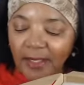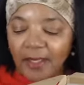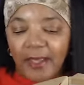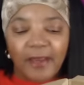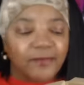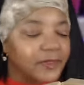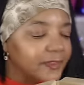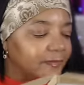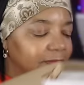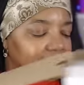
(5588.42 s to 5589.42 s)
I really
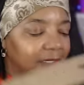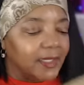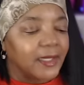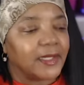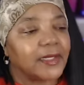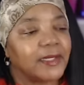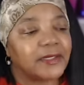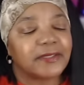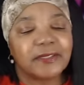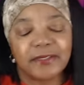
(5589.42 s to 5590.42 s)
feel like I got
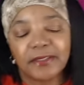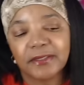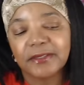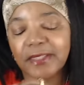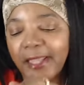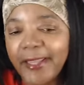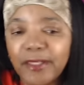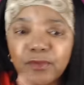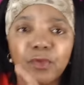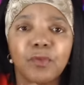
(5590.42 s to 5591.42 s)
six
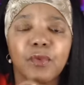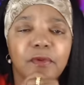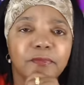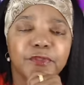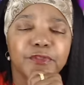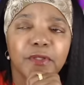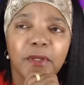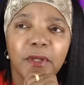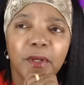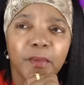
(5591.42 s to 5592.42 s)
candle warmers
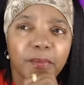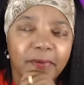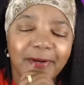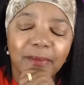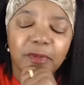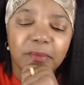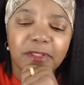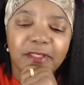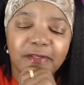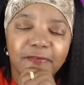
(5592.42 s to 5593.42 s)

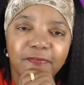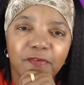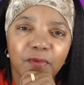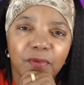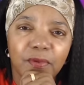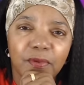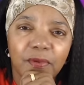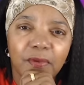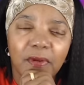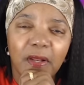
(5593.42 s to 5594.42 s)
probably
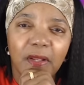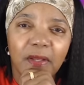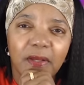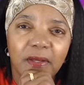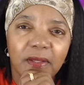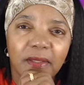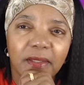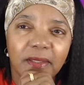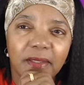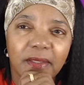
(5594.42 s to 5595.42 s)
for
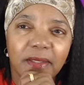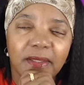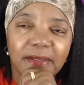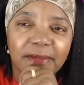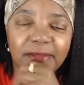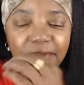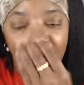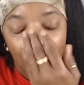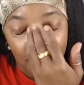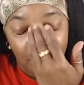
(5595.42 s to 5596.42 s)
a little
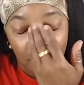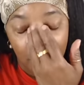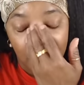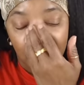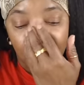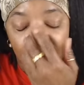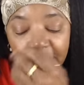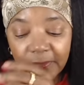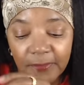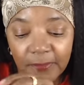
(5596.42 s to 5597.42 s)
over what
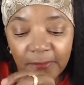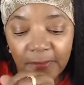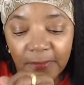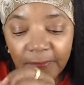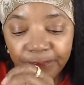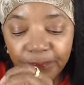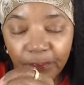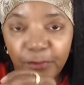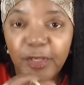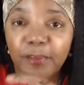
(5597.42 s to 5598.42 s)

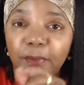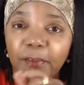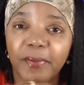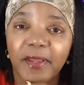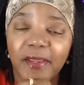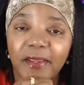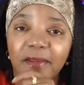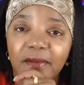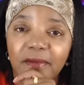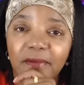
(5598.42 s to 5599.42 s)
people
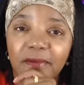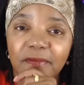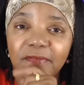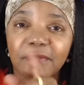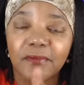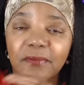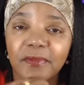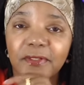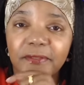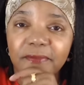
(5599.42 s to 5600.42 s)
pay for
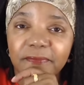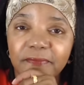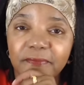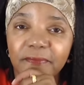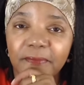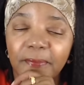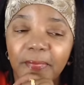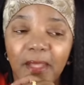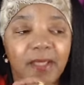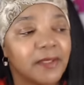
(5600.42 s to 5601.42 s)
one.
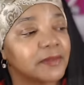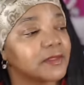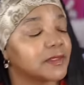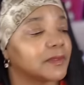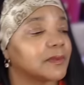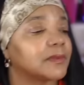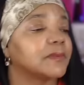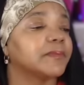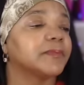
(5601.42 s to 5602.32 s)
So